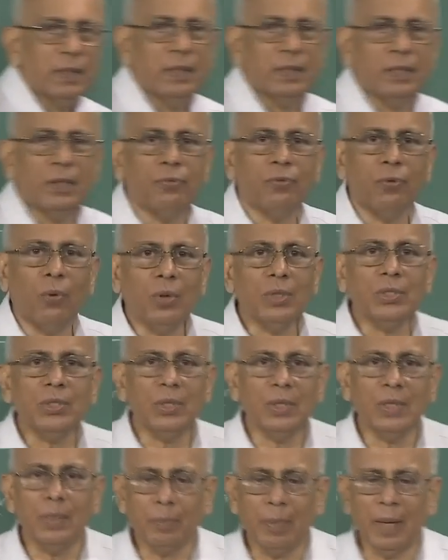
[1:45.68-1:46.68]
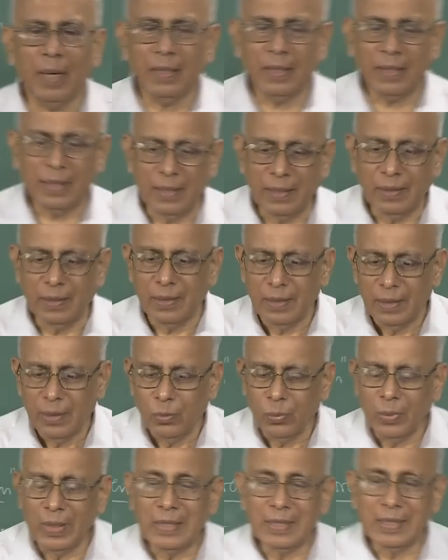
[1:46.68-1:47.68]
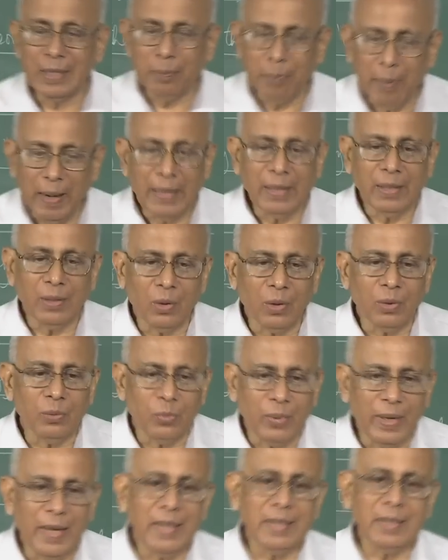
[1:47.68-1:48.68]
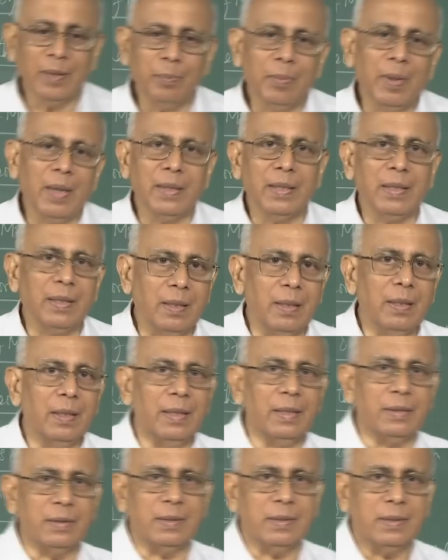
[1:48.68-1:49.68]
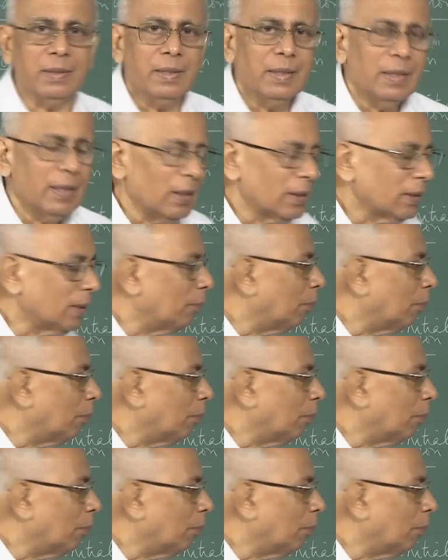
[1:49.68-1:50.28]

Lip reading: the force on the particle will depend on where the particle is. The